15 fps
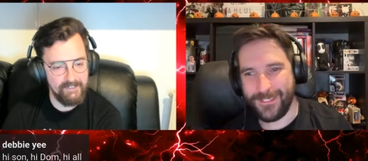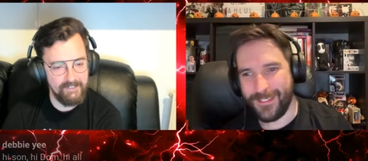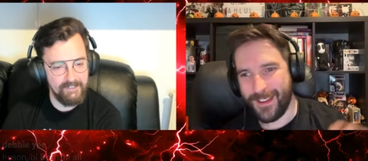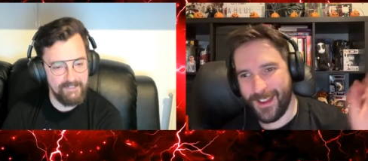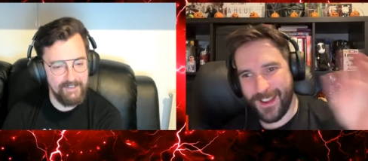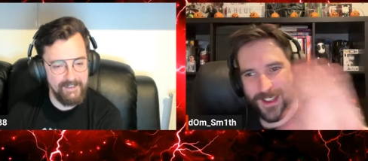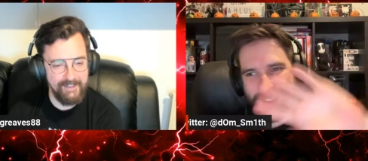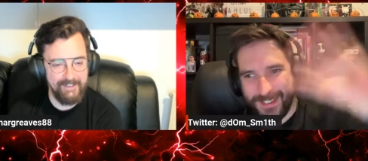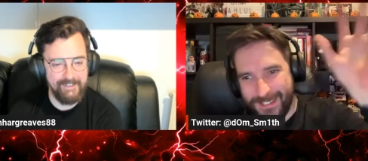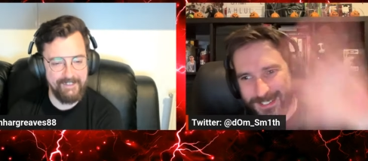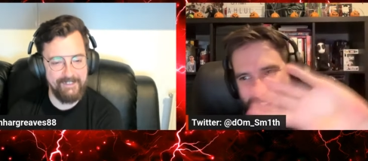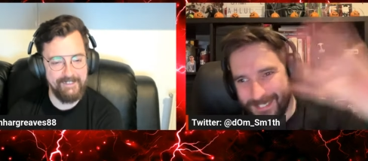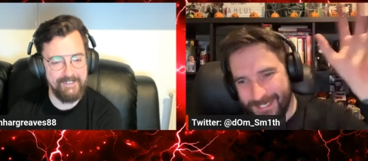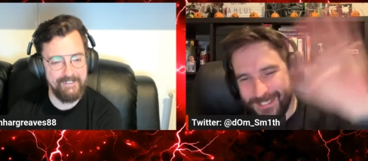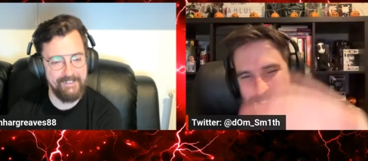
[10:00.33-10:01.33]
Speaker 1: Hey,
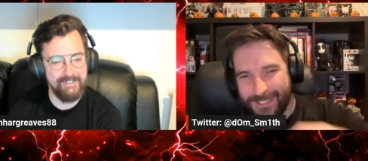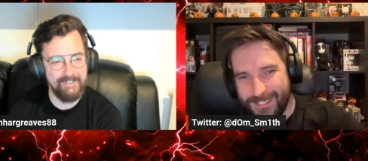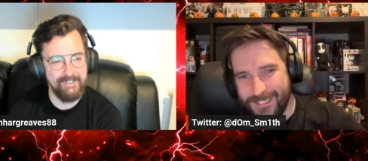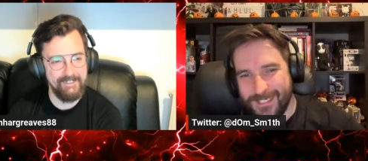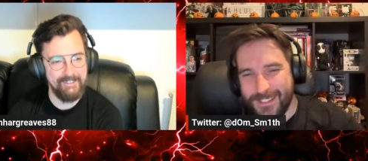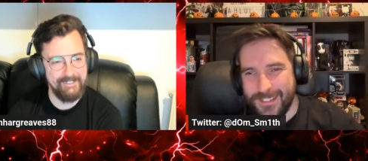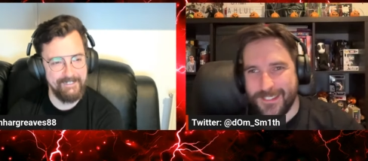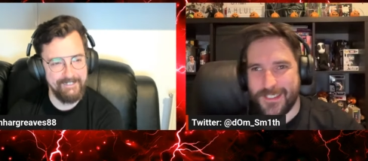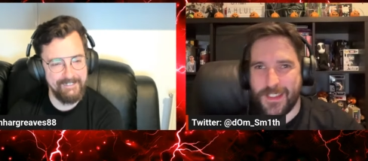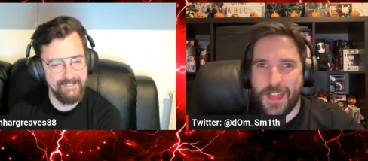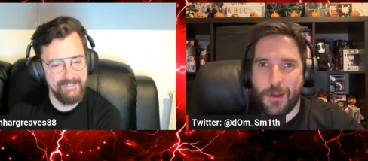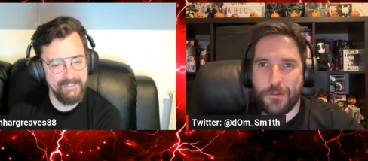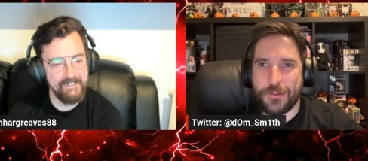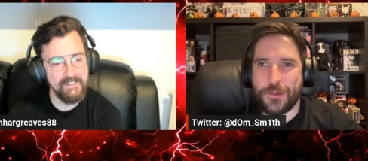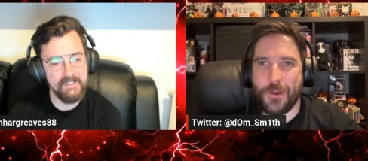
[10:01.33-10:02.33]
so
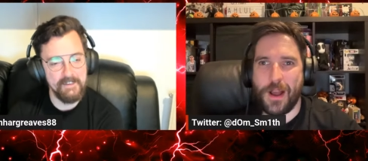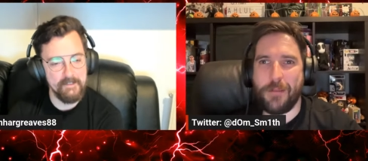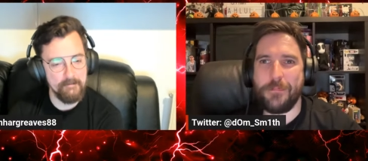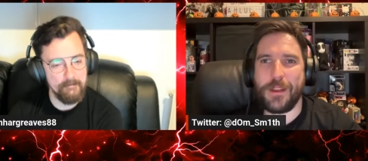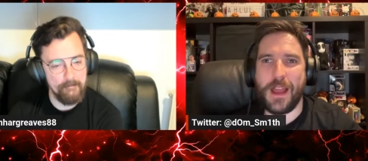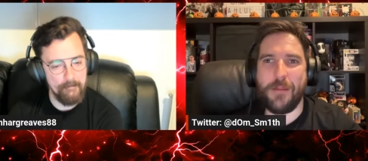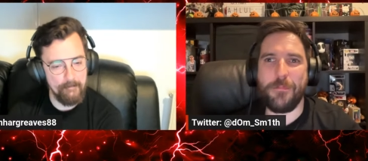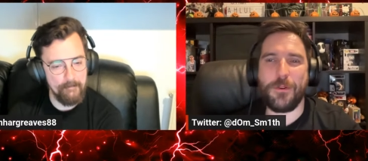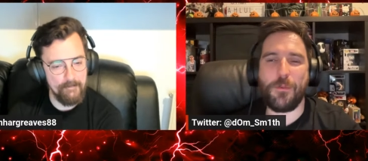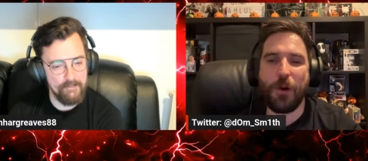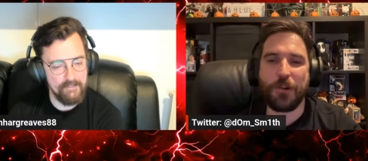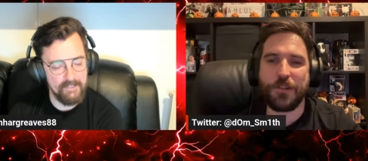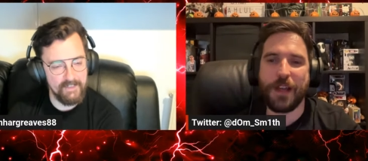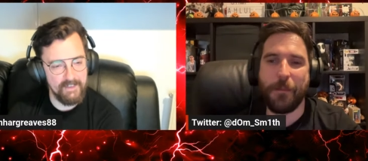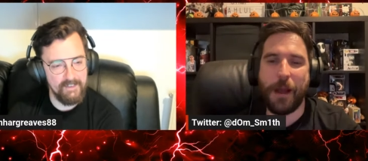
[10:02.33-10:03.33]
that was cool. I'm gonna, I'm gonna
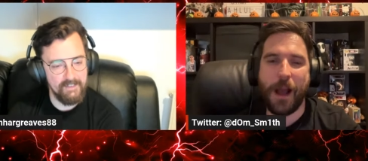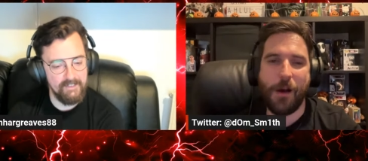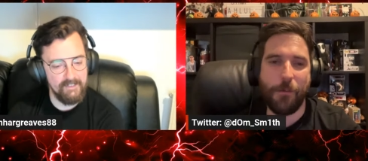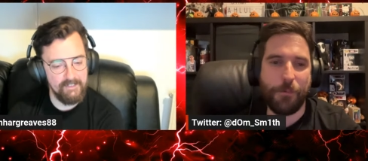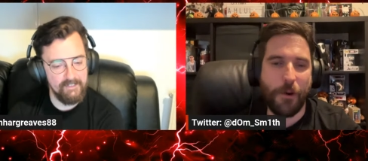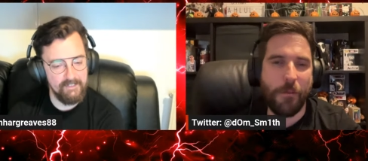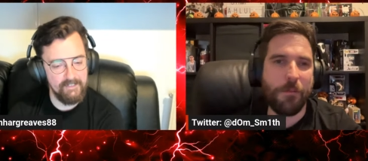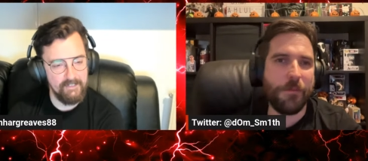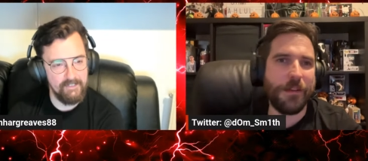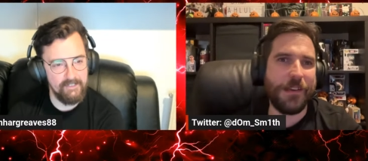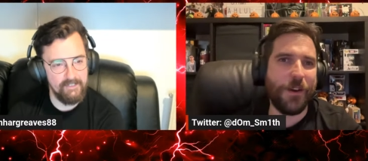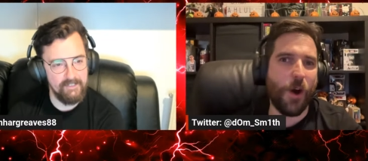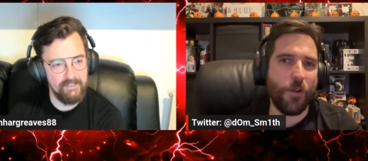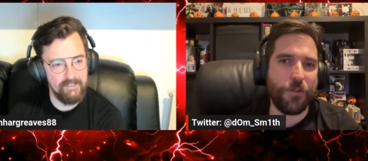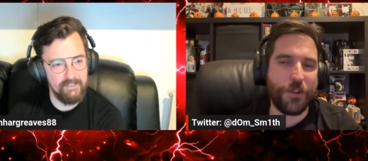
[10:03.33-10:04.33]
watch that, but I'll probably
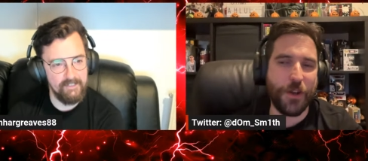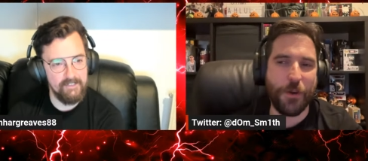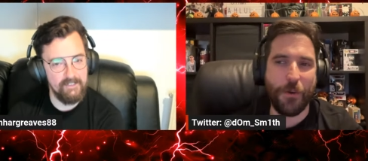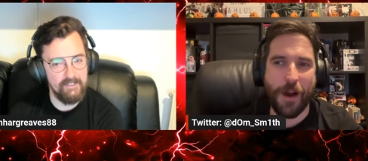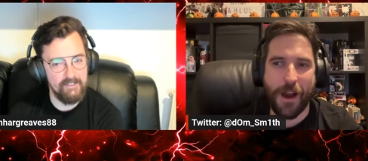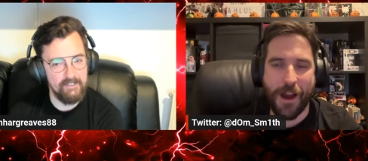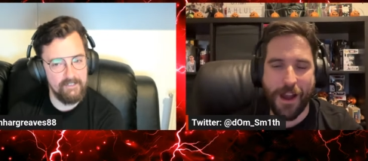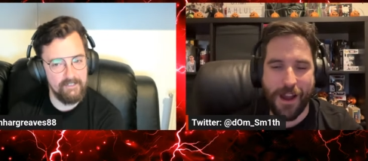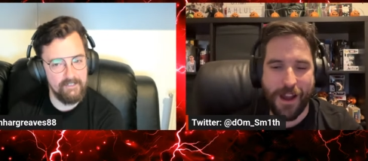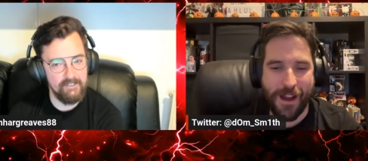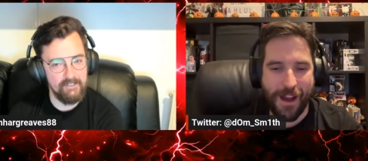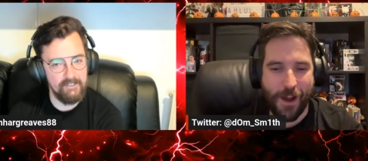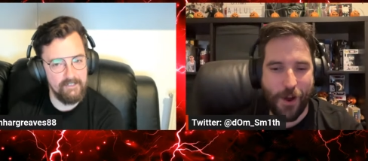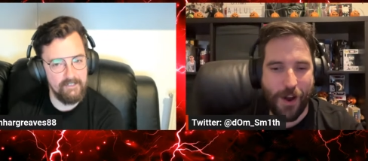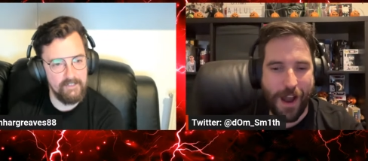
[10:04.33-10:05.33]
not do uh
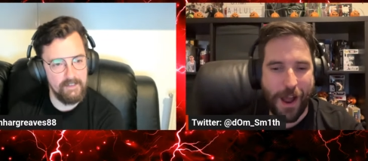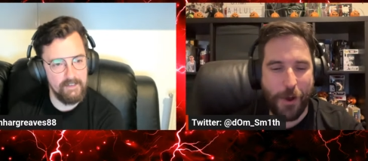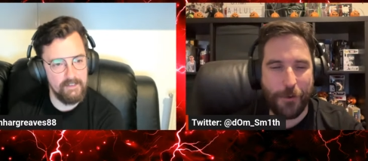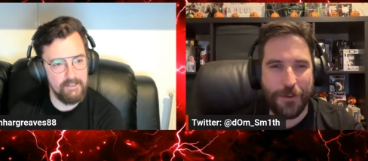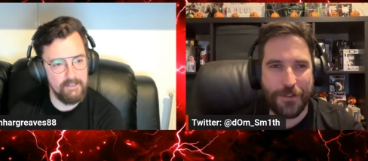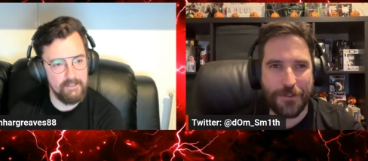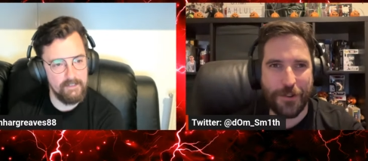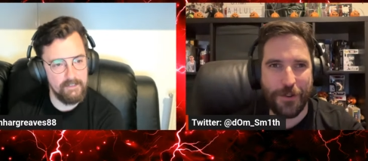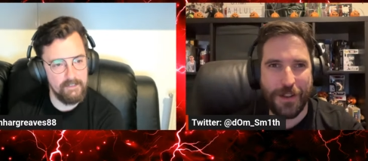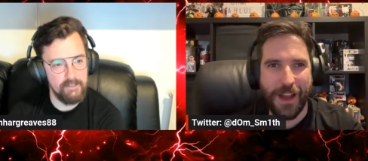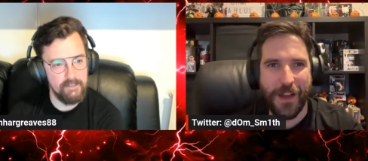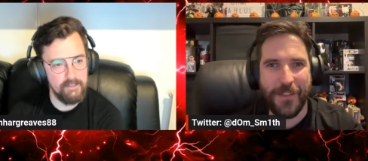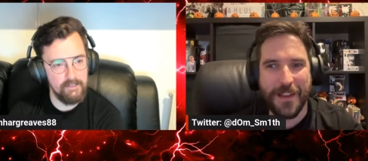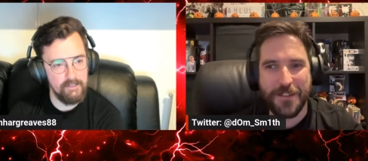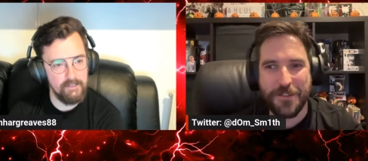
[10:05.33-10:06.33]
Howdy's Holy
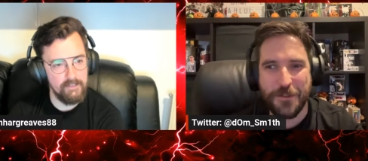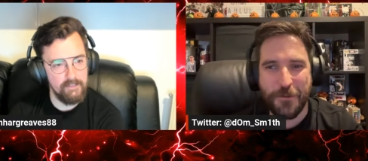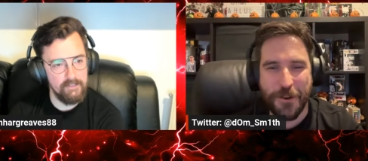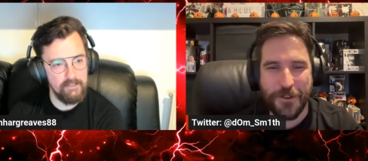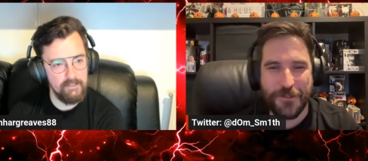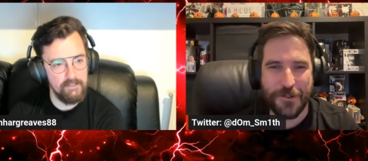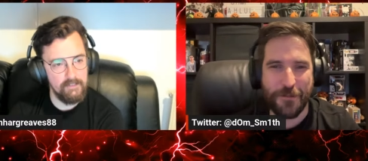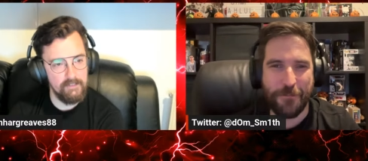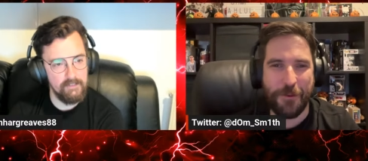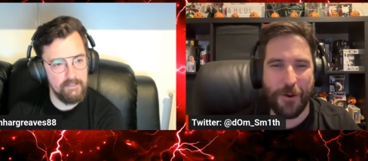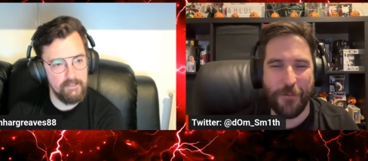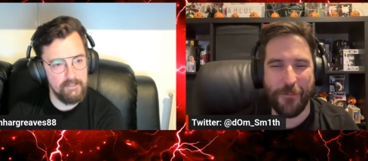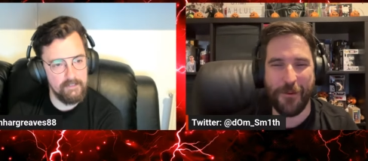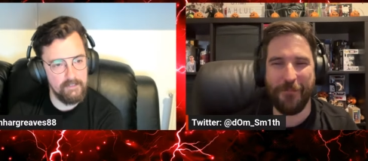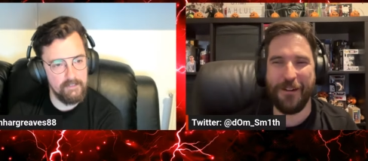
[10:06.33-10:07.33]
unless you want to jump
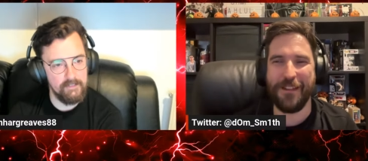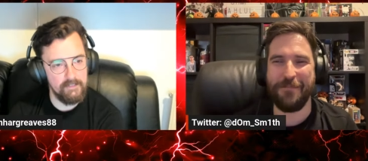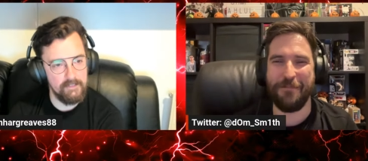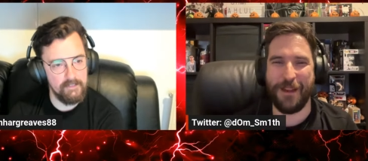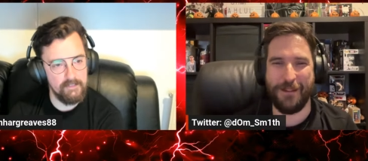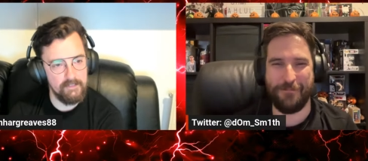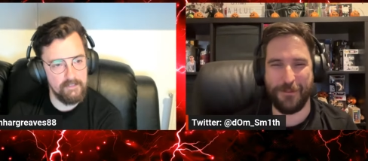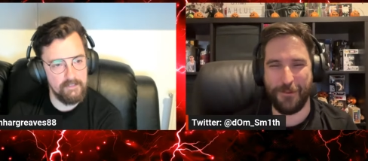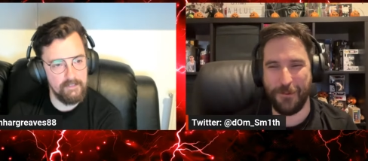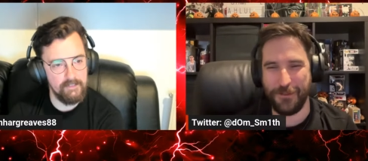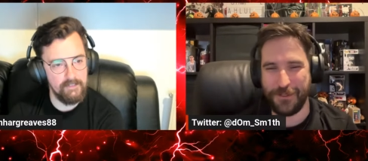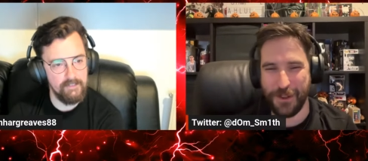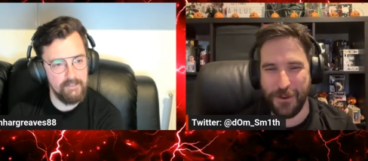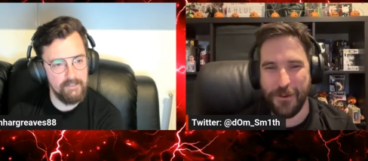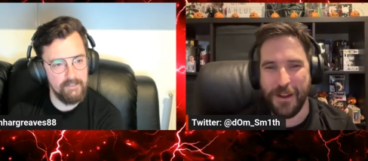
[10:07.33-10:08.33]
on one with me. But we'll
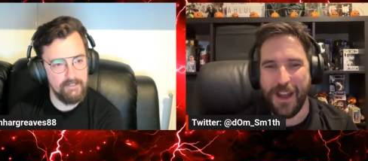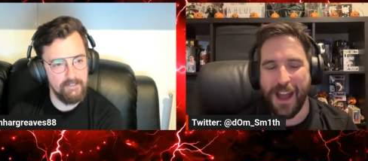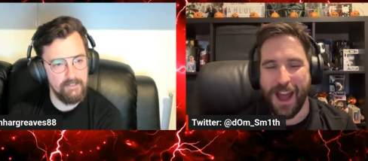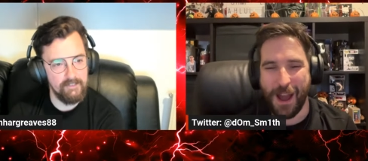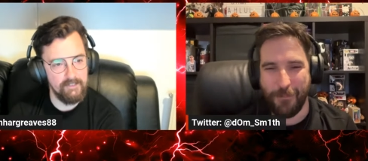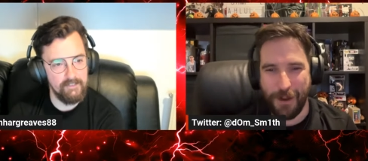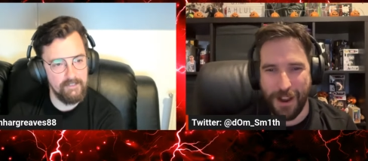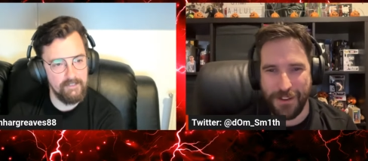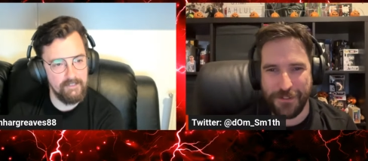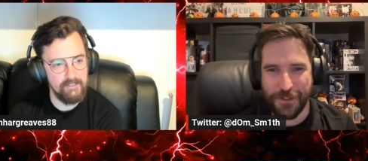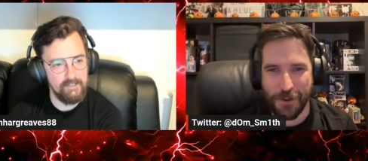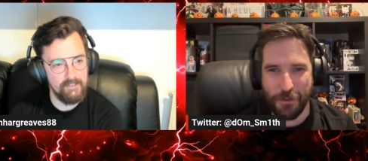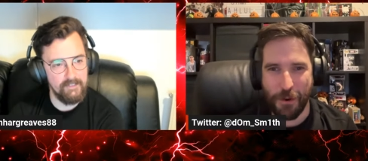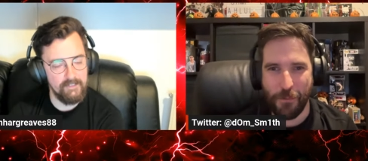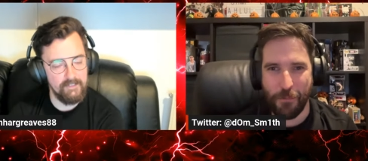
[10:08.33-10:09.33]
do. I might
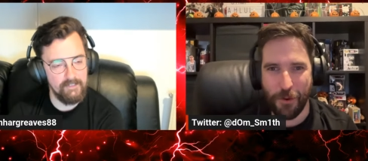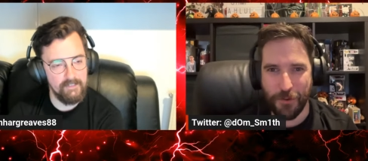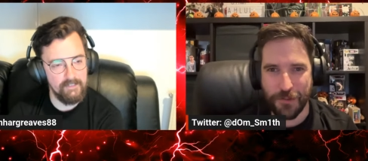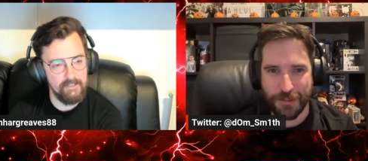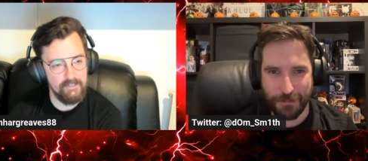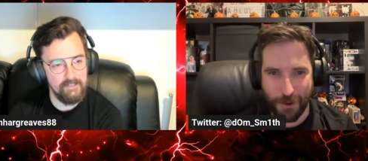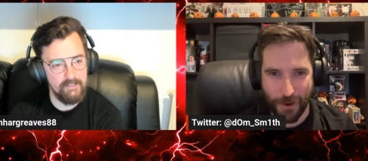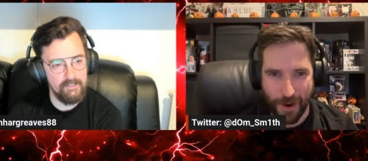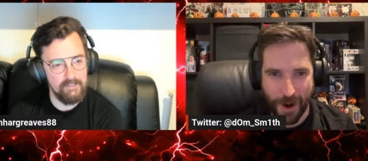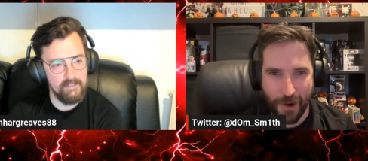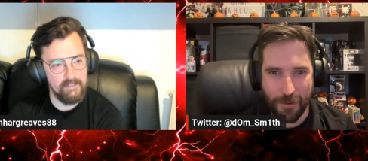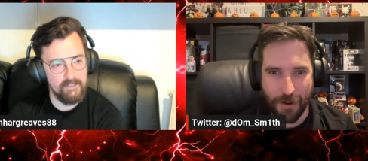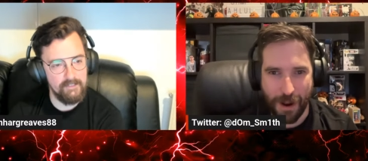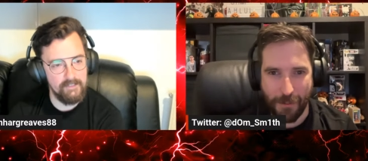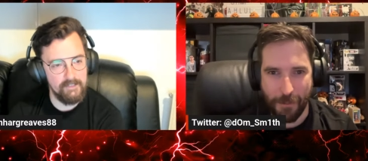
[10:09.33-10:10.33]
do one one
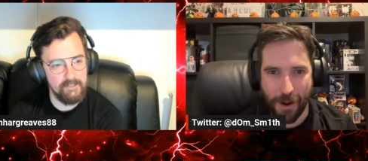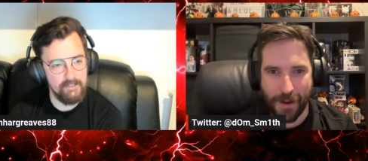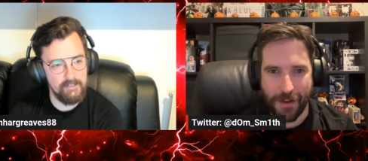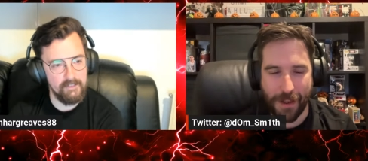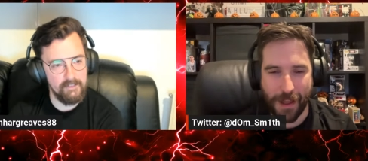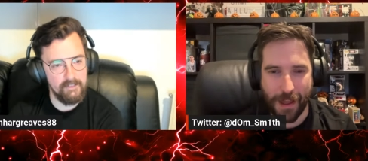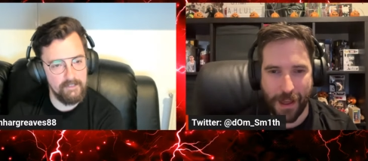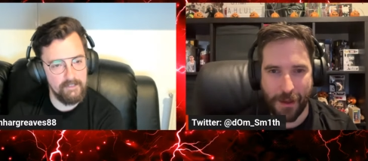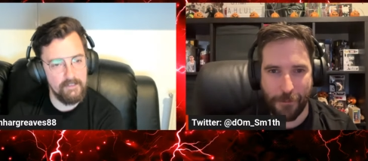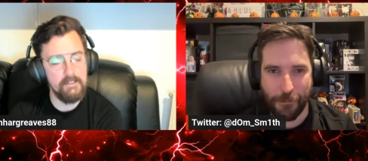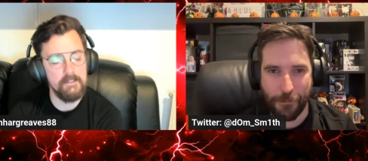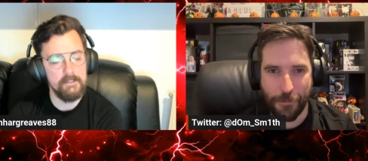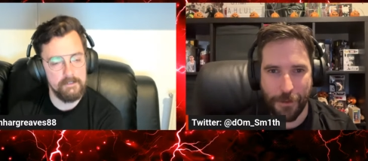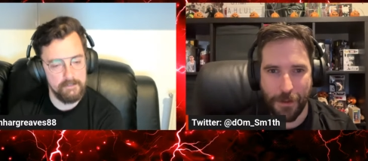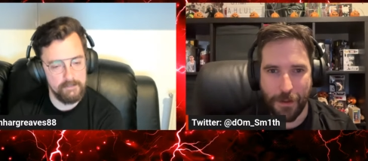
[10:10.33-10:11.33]
tomorrow. I might um,